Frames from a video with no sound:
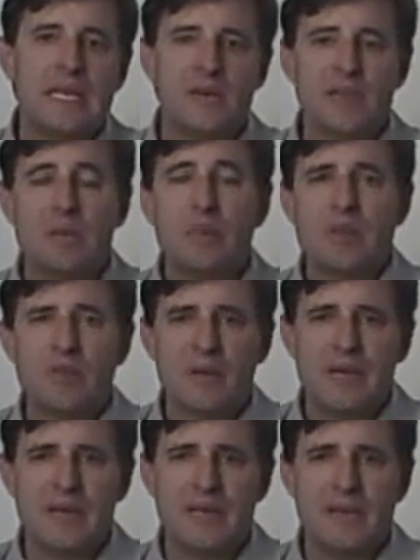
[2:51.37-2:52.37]
Now keeping the
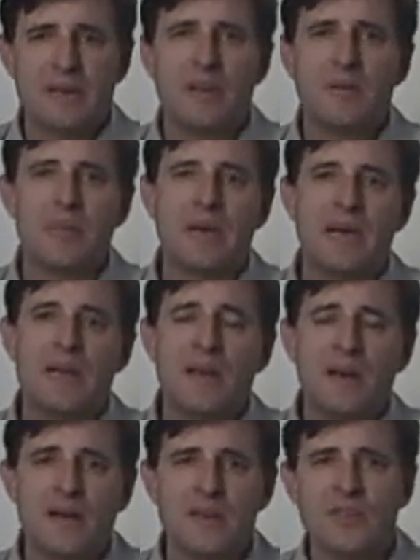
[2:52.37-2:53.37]
right hand on my
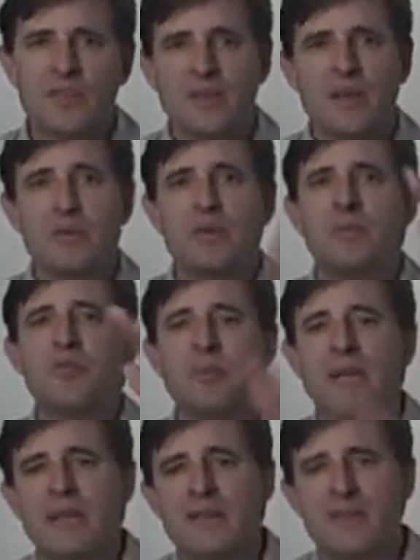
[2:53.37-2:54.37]
lungs, I'm going to move
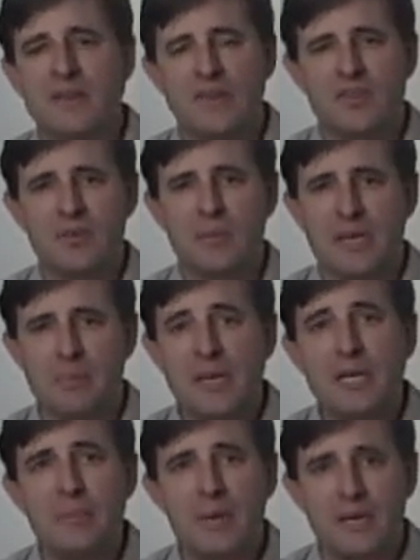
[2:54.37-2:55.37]
my left hand to my
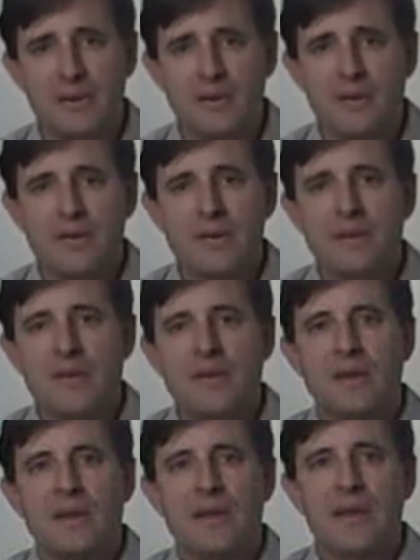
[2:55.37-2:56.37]
belly button
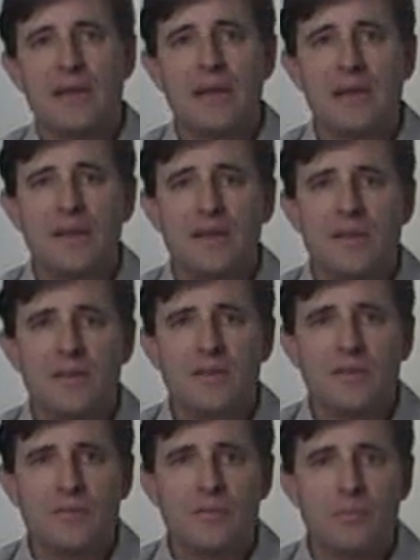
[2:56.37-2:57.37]

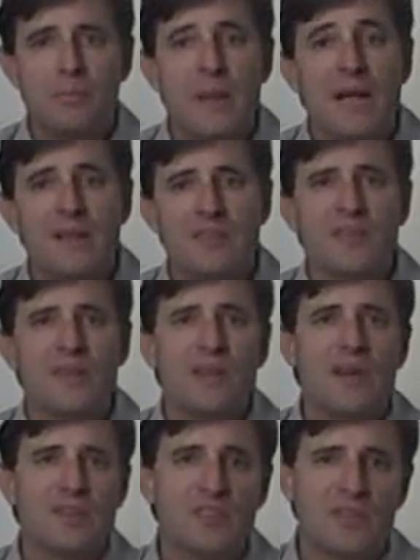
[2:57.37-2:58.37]
and balance the
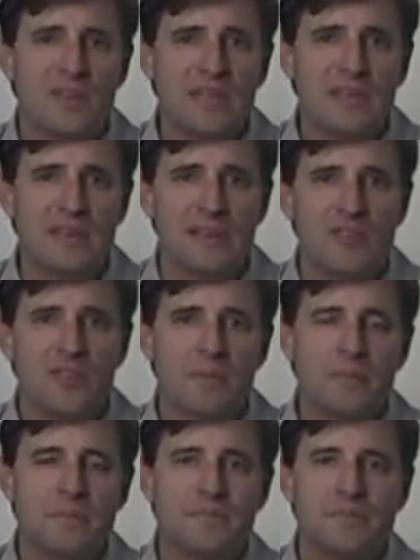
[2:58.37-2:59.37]
lungs and the kidneys.
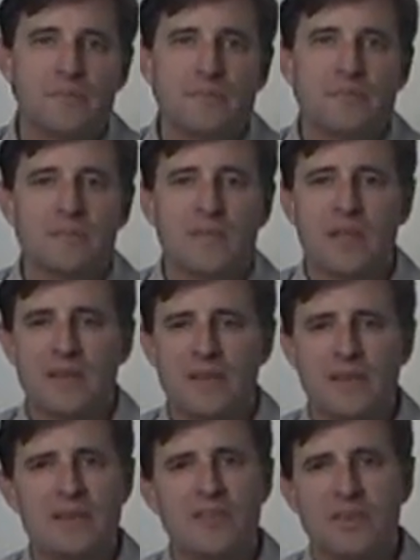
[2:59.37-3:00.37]
Now the
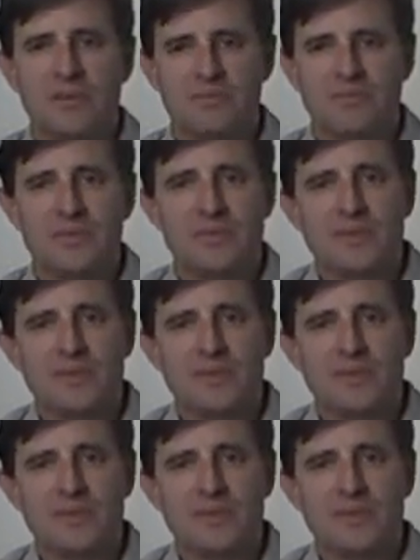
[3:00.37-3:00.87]
kidneys are